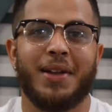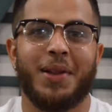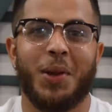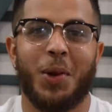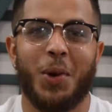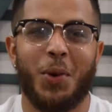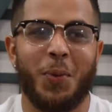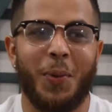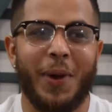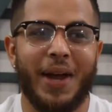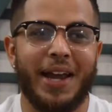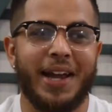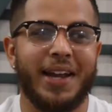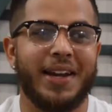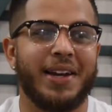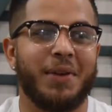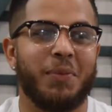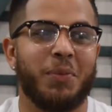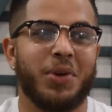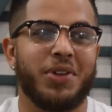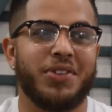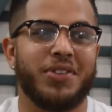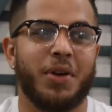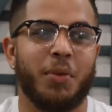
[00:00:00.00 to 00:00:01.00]
Lil
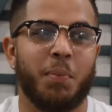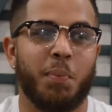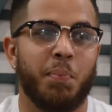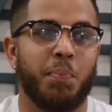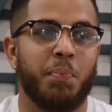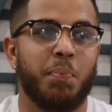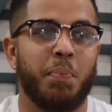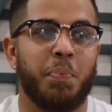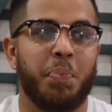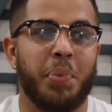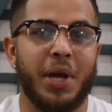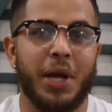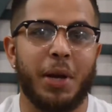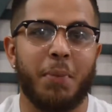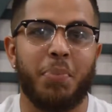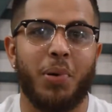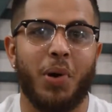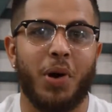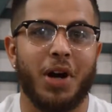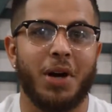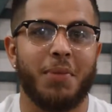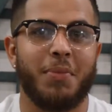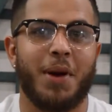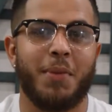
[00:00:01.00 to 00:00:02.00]
Wayne was a big
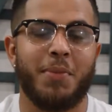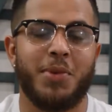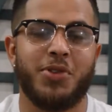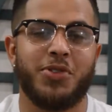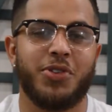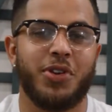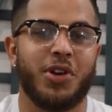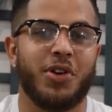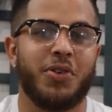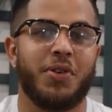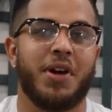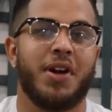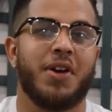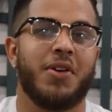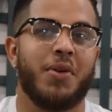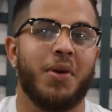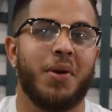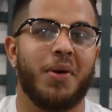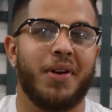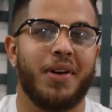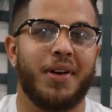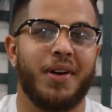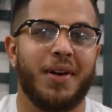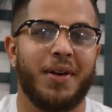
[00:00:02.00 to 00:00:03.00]
part of my music career
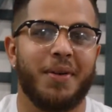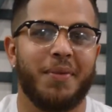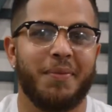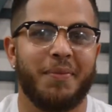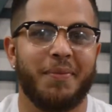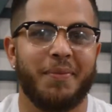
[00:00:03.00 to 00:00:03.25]
growing up.